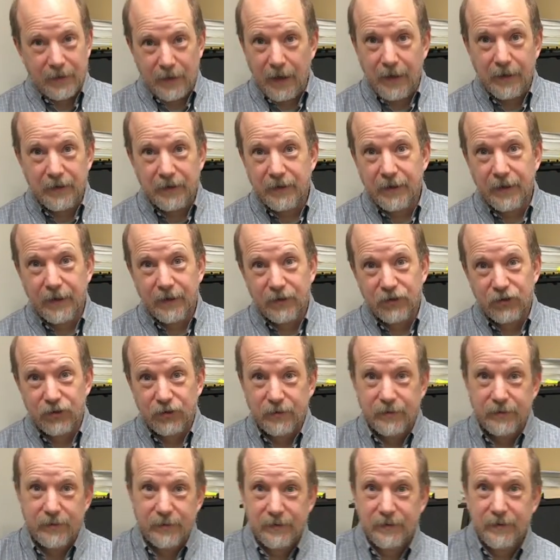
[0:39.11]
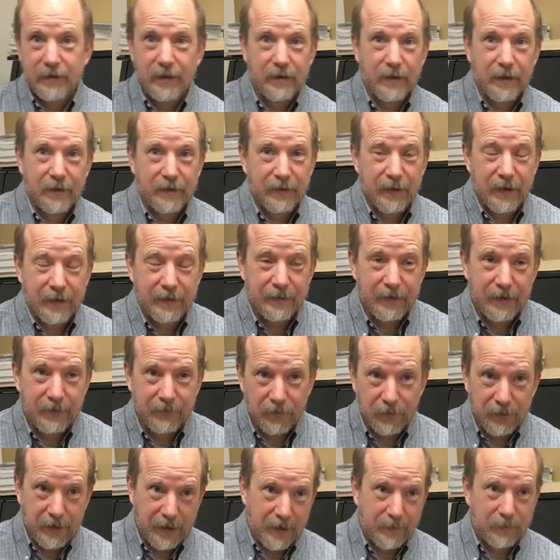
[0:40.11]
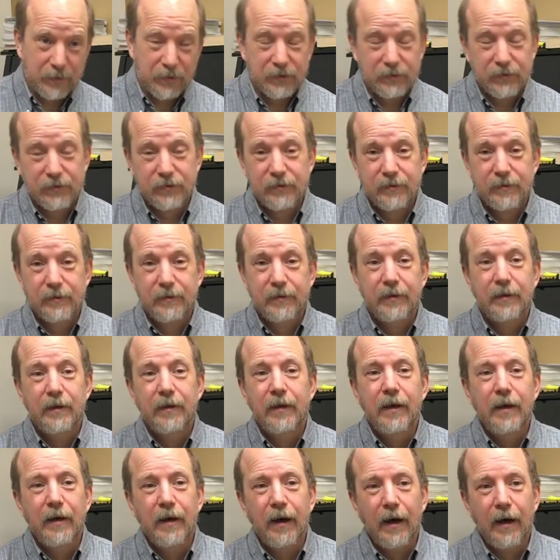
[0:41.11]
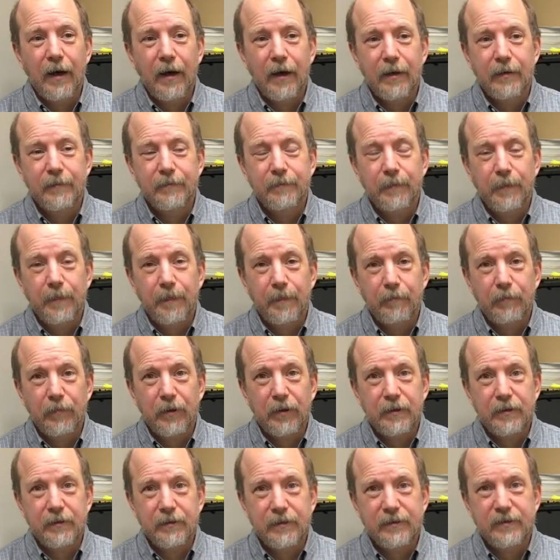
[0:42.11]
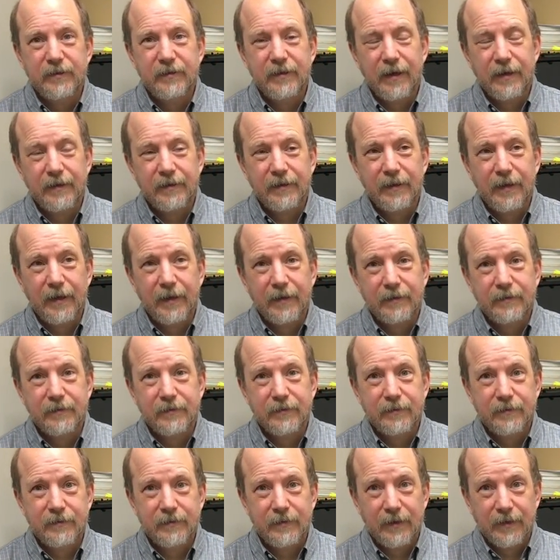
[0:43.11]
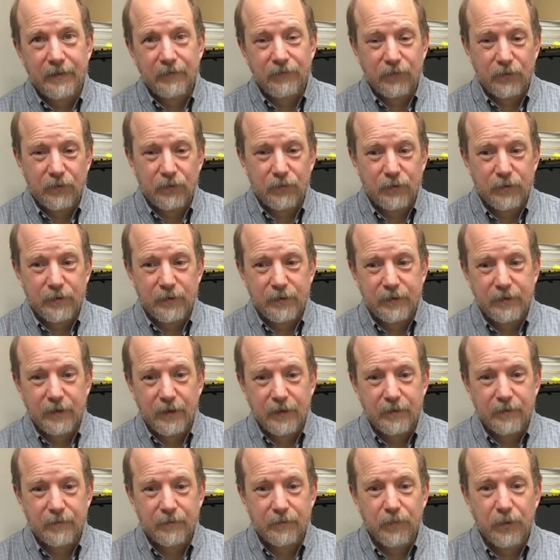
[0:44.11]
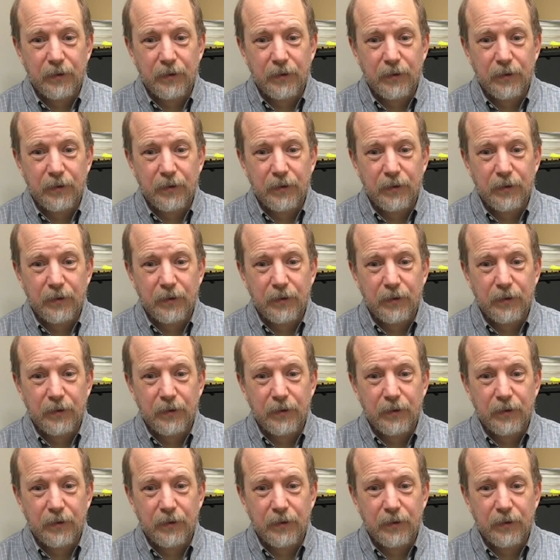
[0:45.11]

on occasion. It's not like that never happens, but it's not that frequently done.